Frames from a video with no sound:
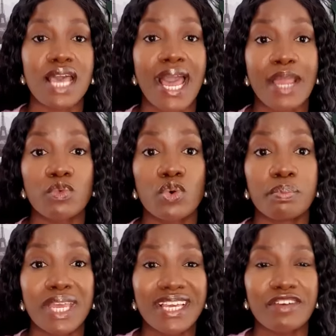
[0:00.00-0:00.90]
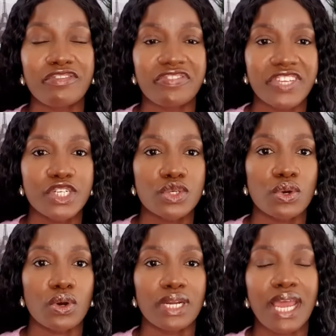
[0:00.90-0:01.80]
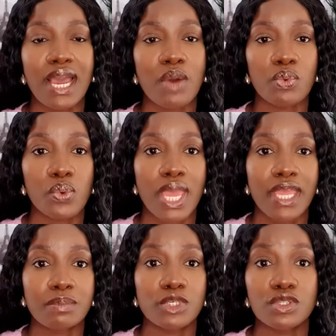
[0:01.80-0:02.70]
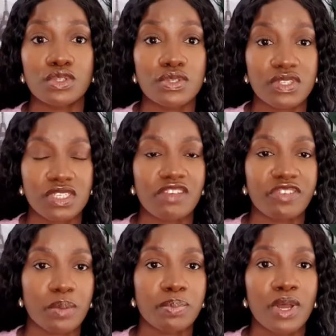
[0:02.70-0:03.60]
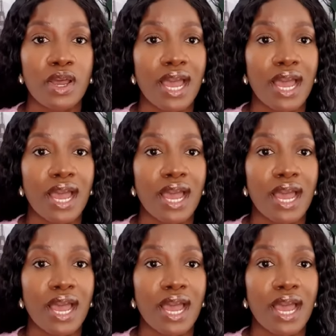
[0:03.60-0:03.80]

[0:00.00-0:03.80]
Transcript: I will make a video on how we were able to save up